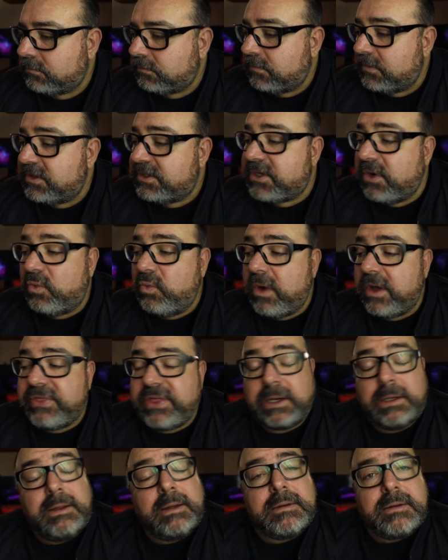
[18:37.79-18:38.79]
So worth a
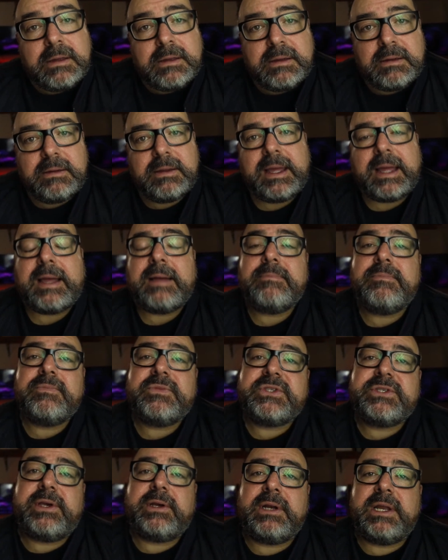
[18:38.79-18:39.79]
look,
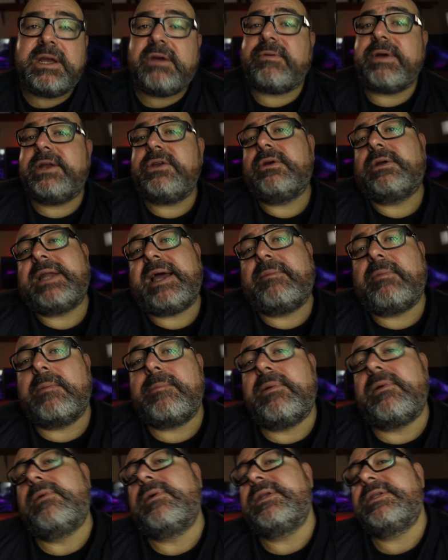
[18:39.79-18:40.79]
certainly around your lab
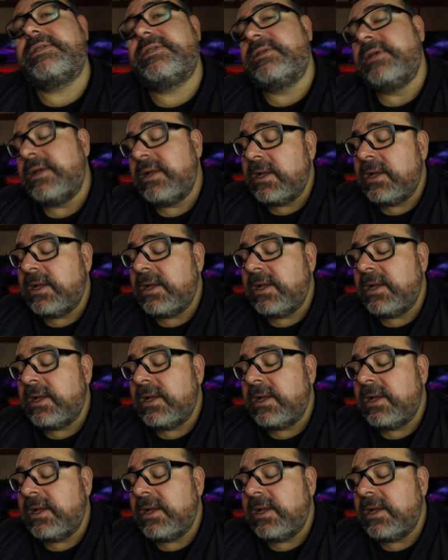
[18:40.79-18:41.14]
reports,